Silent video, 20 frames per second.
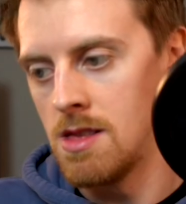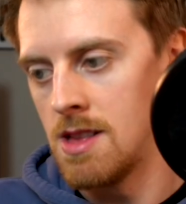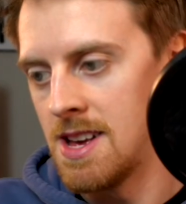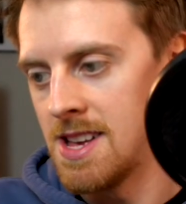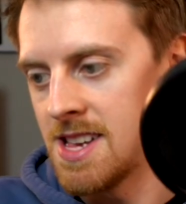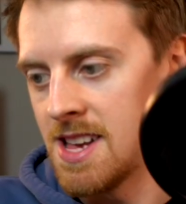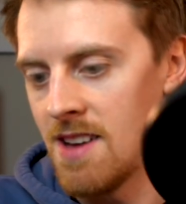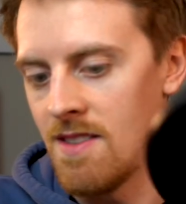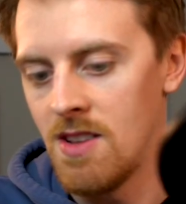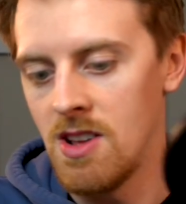
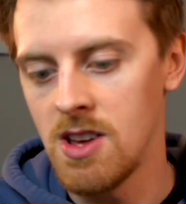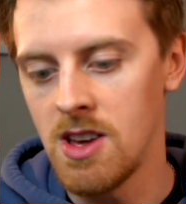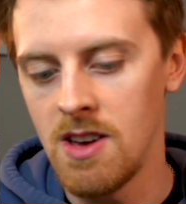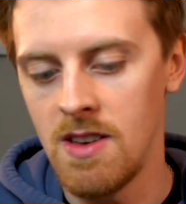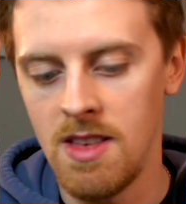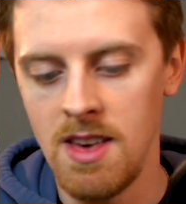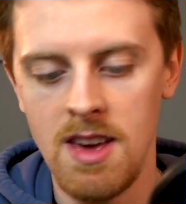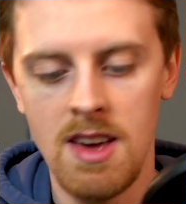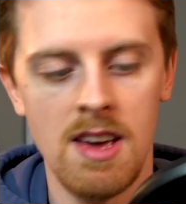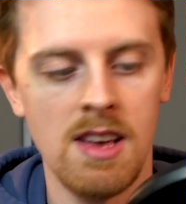Let's have a look
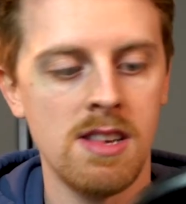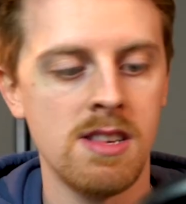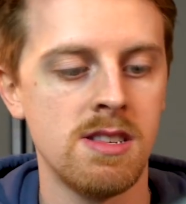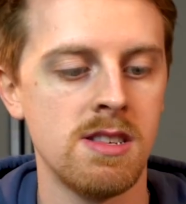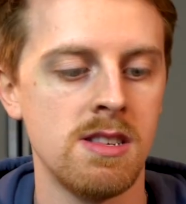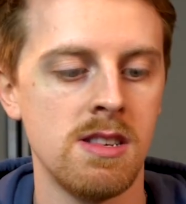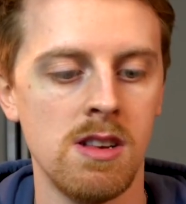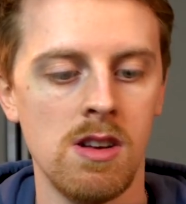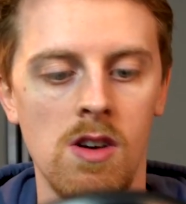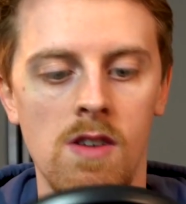at
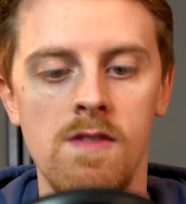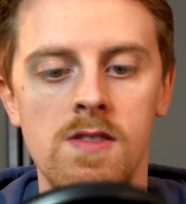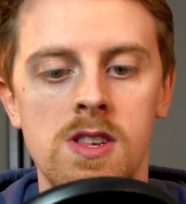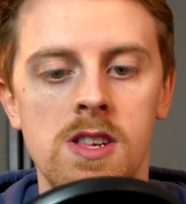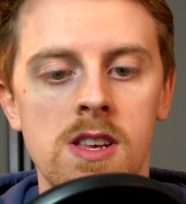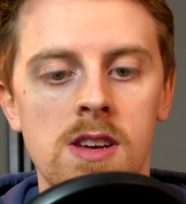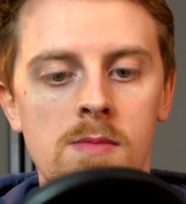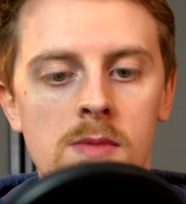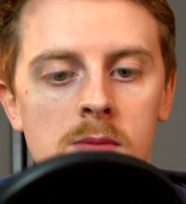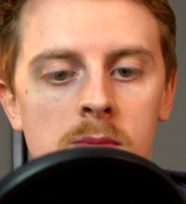this.
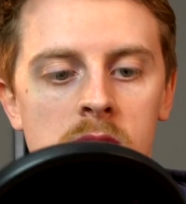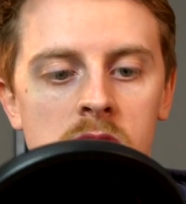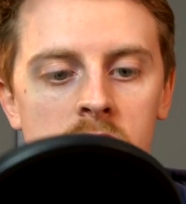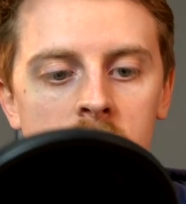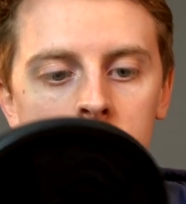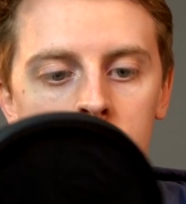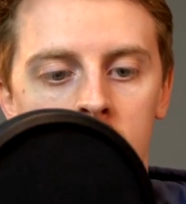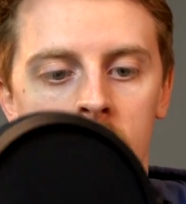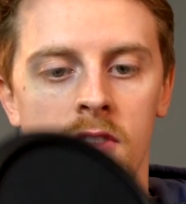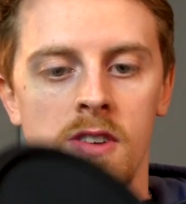Obviously, I'm going to be
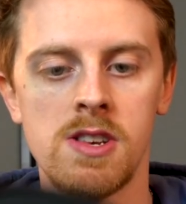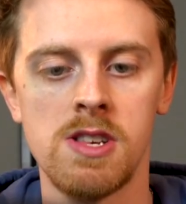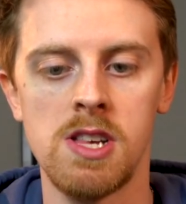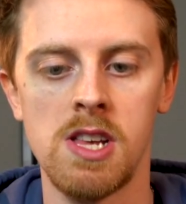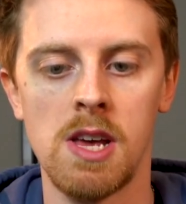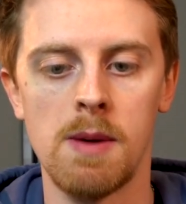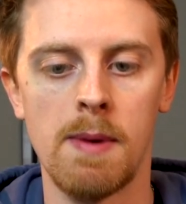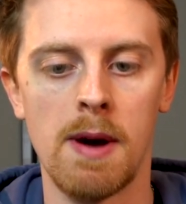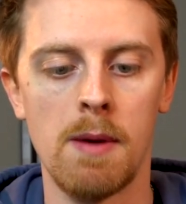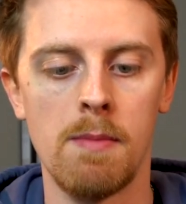super
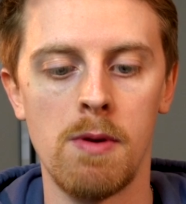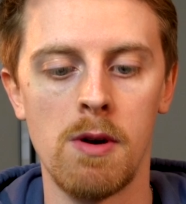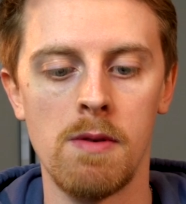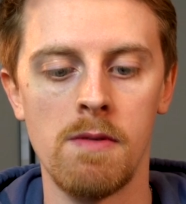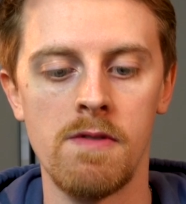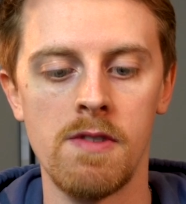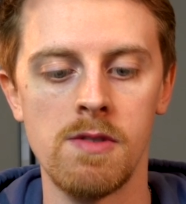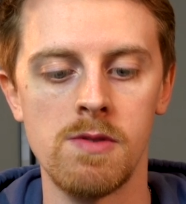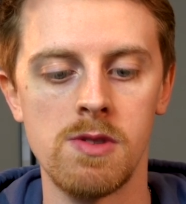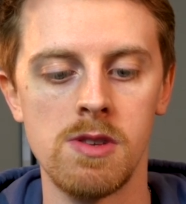fussy about
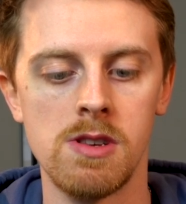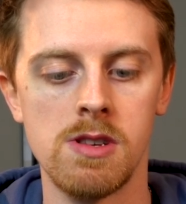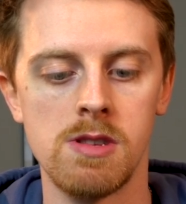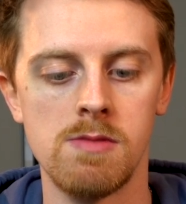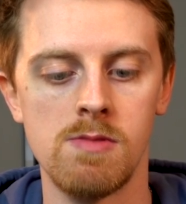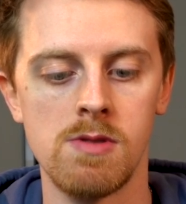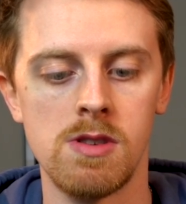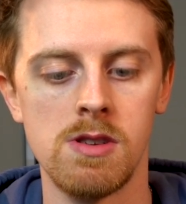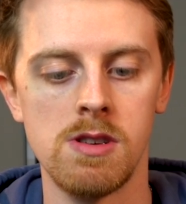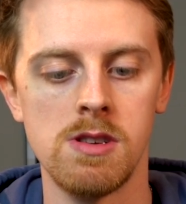pop
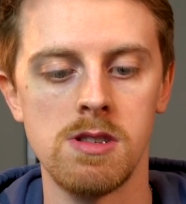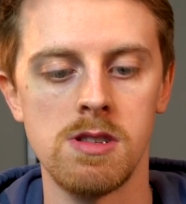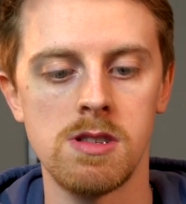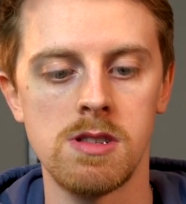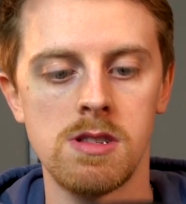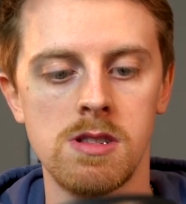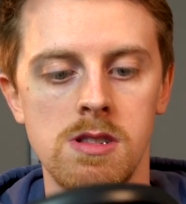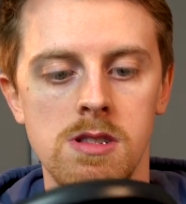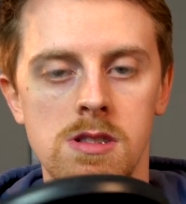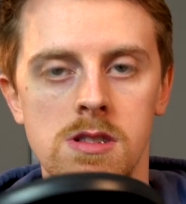filters
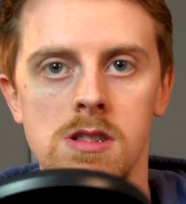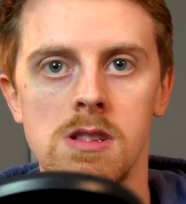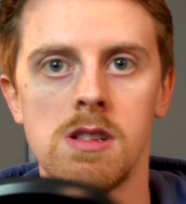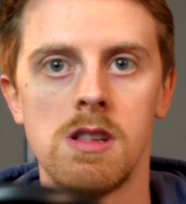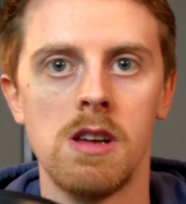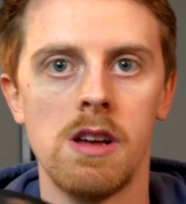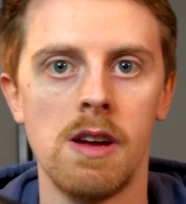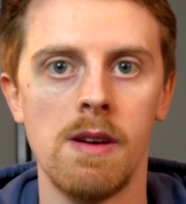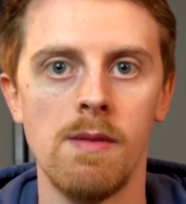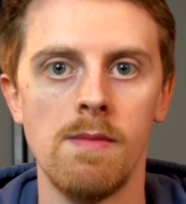because
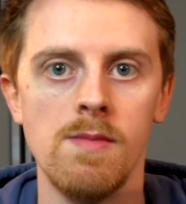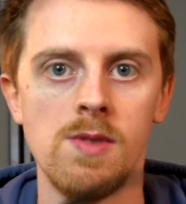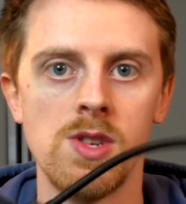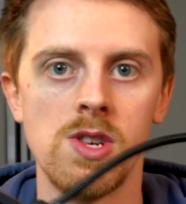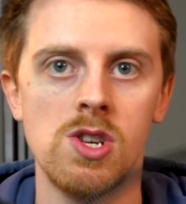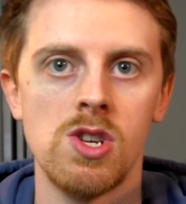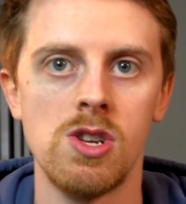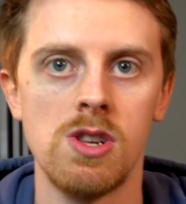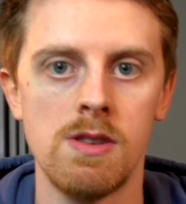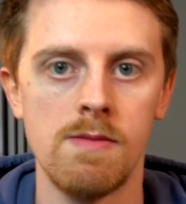I'm a
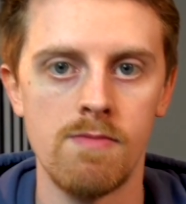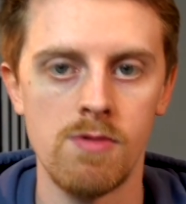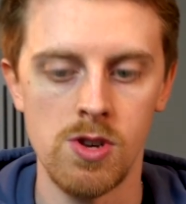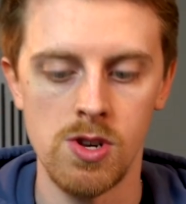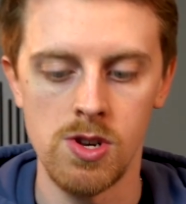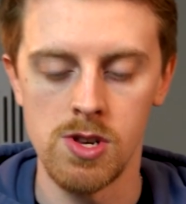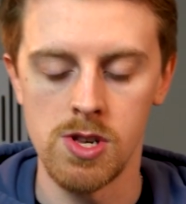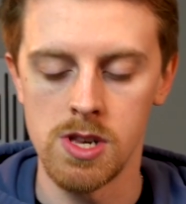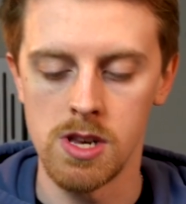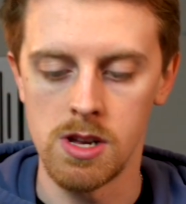musician,
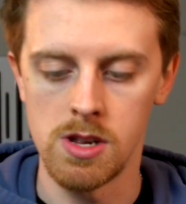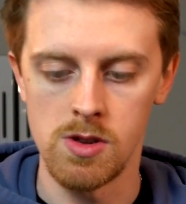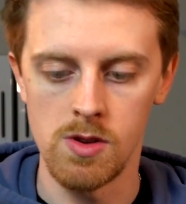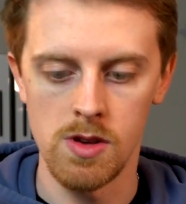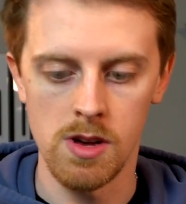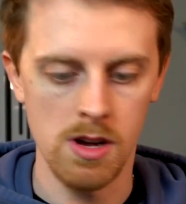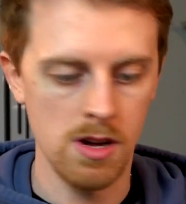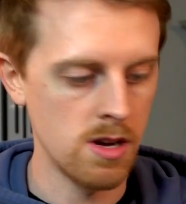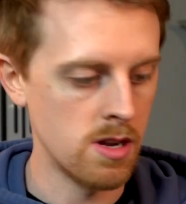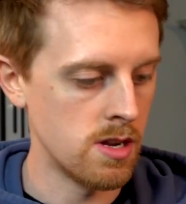producer,
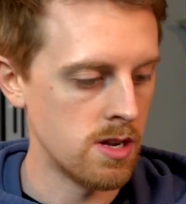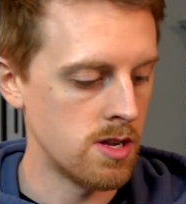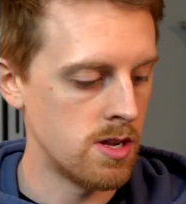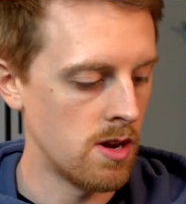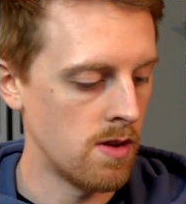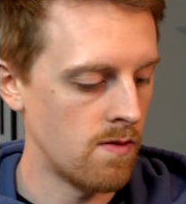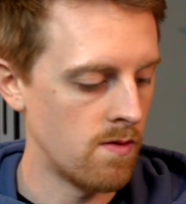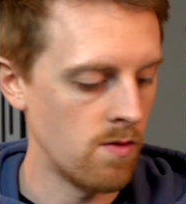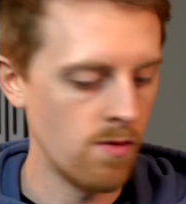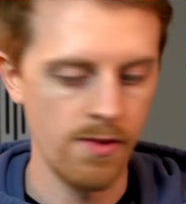do that kind of
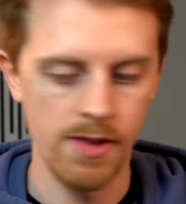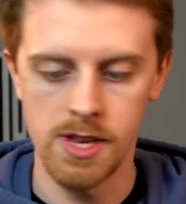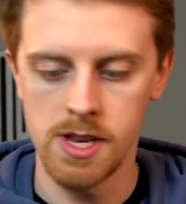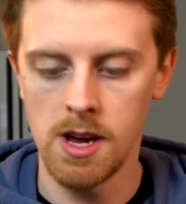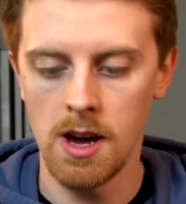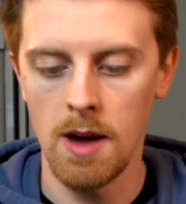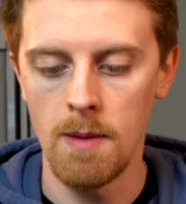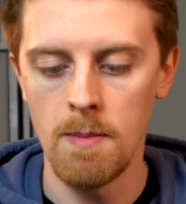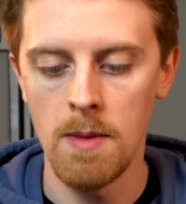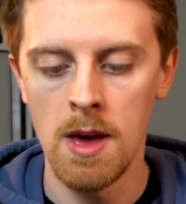stuff all the
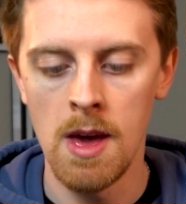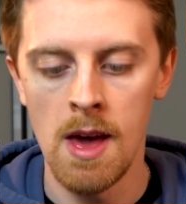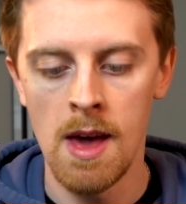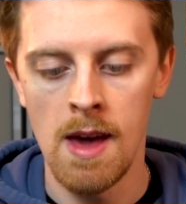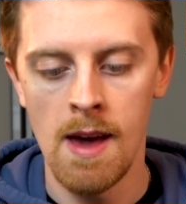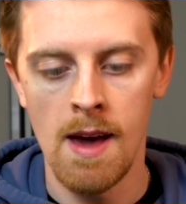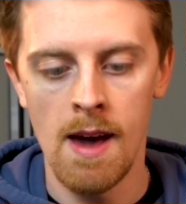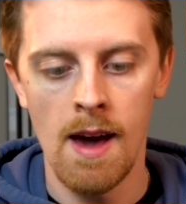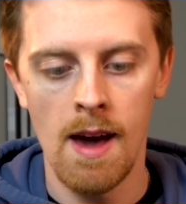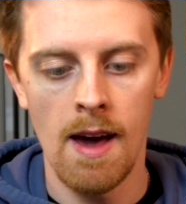time.
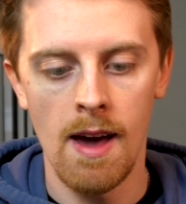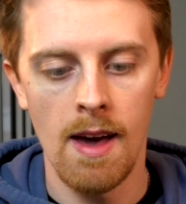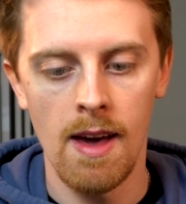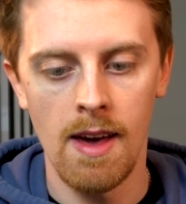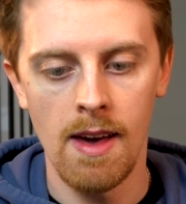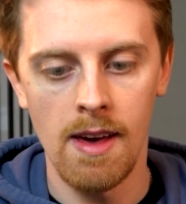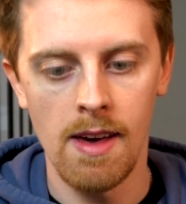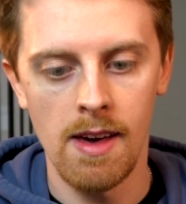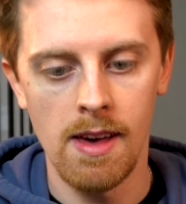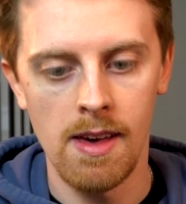
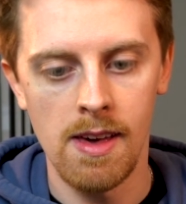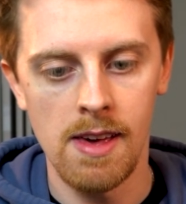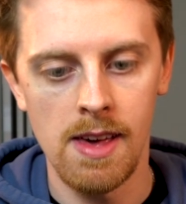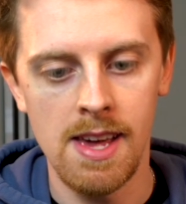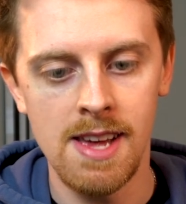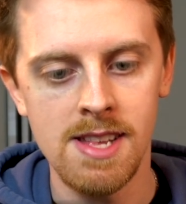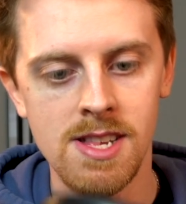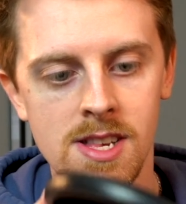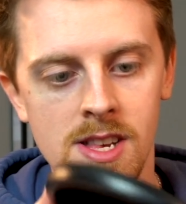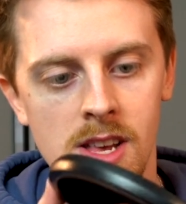
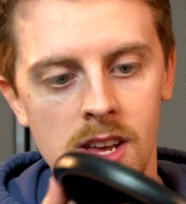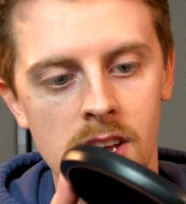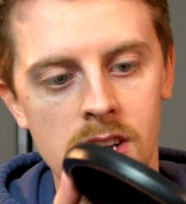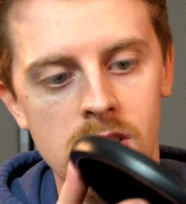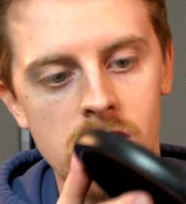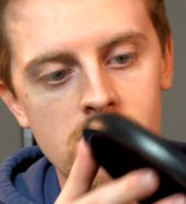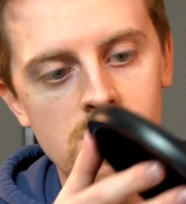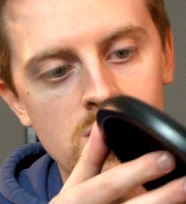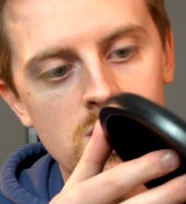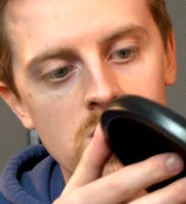It's
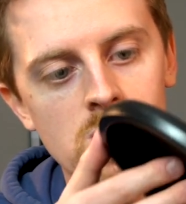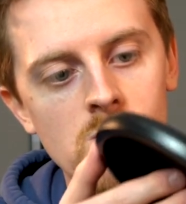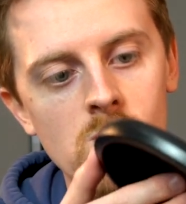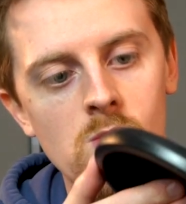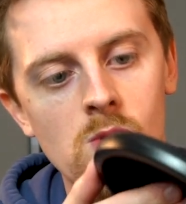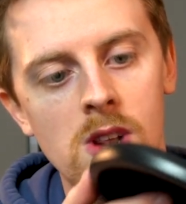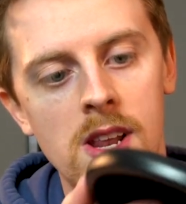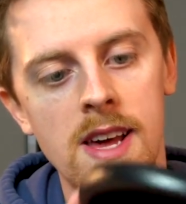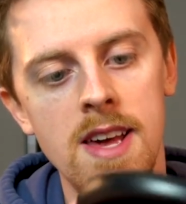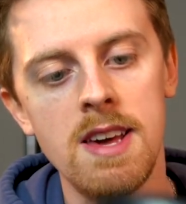a
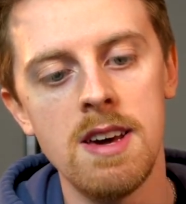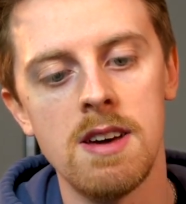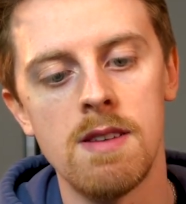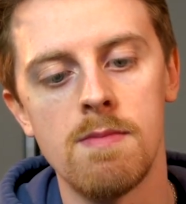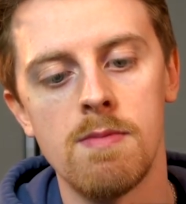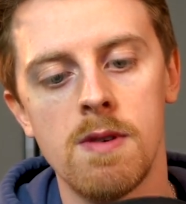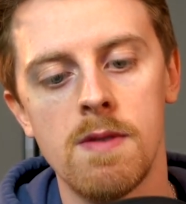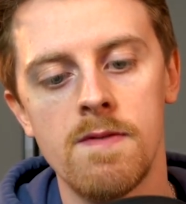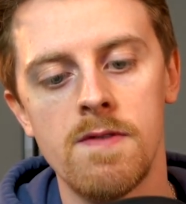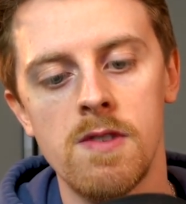dual
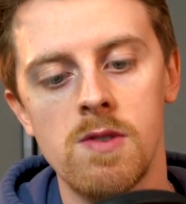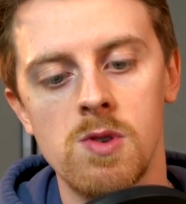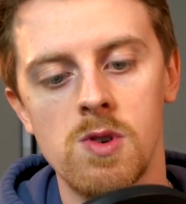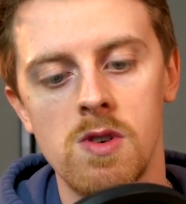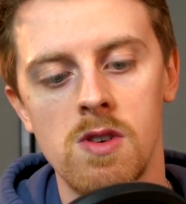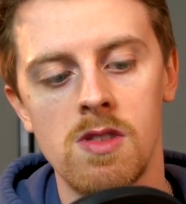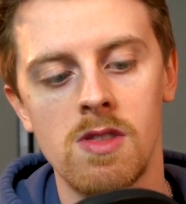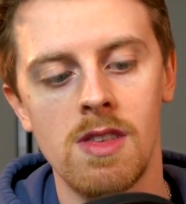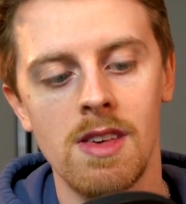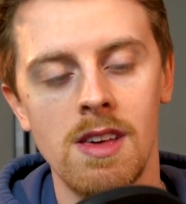layer pop
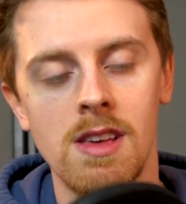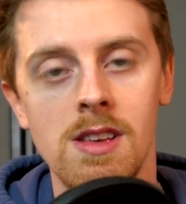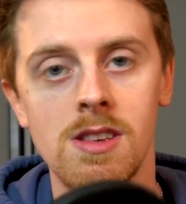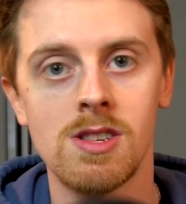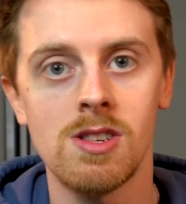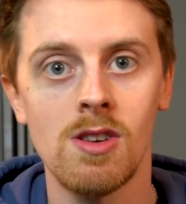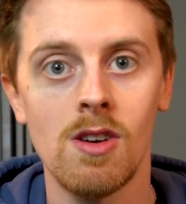filter, I think.